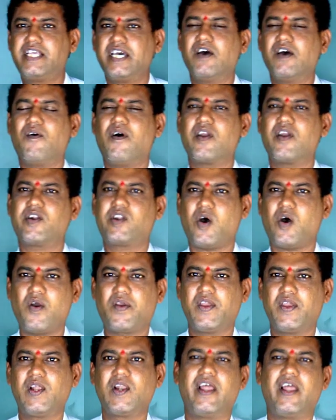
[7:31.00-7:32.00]
they were
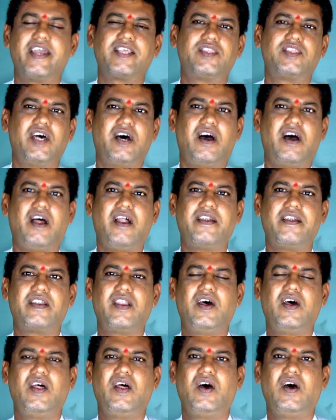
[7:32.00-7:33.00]
talking like that,
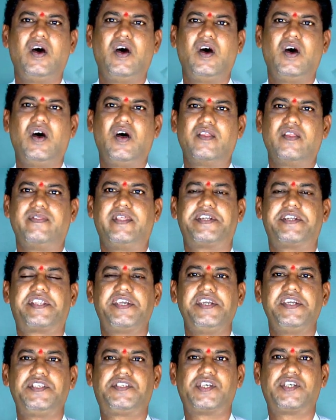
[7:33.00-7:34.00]
the
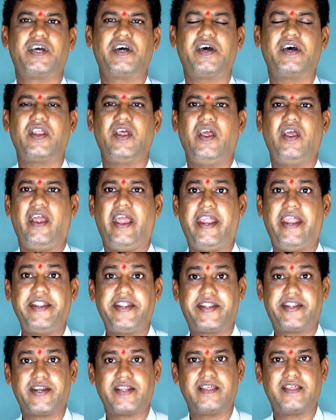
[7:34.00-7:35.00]
teacher
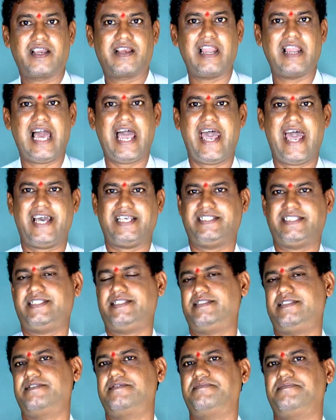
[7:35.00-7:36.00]
entered the
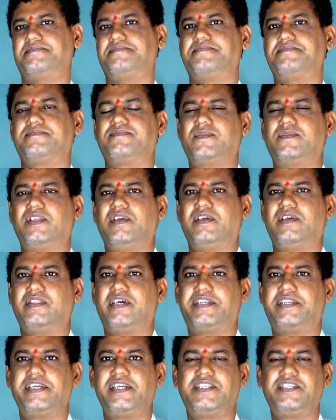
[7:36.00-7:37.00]
class.
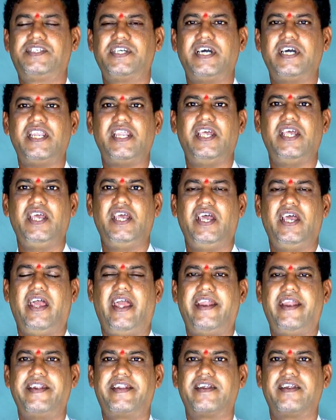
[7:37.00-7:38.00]
The teacher
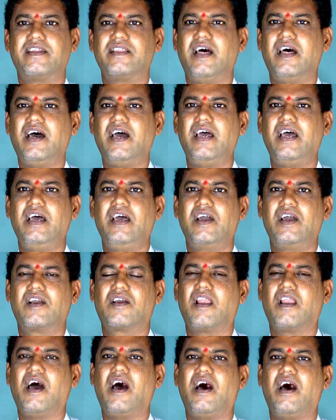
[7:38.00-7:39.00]
entered the
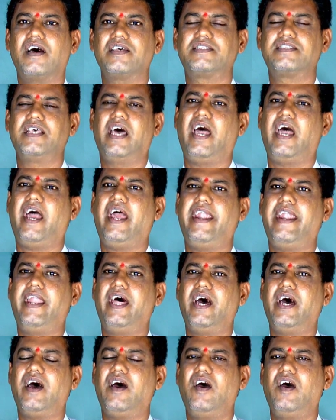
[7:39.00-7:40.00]
class, and
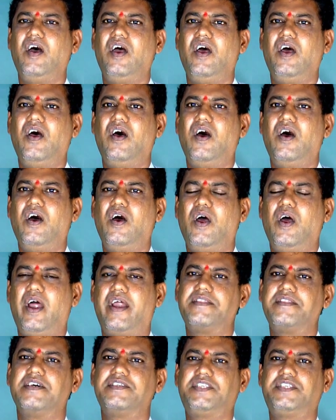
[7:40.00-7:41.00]
uh,
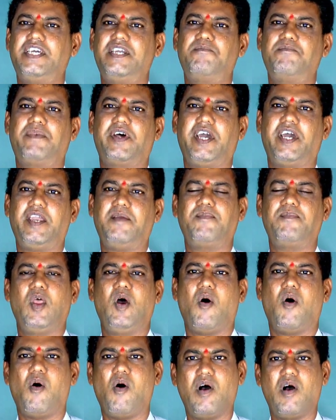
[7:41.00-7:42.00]
at the same time
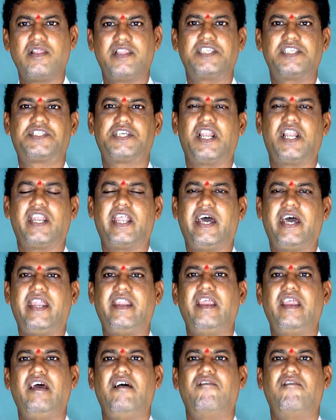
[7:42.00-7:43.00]
all the
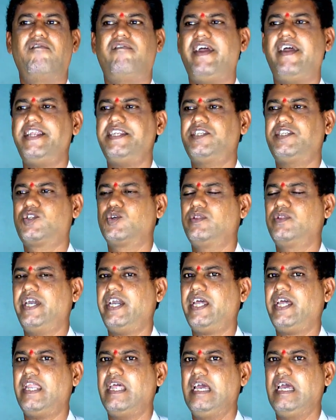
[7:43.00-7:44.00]
children went to
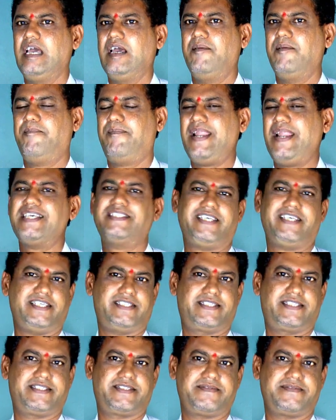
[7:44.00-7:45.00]
their
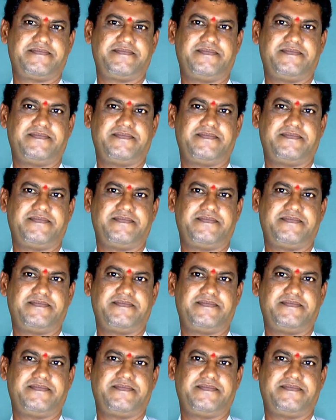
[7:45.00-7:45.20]
places.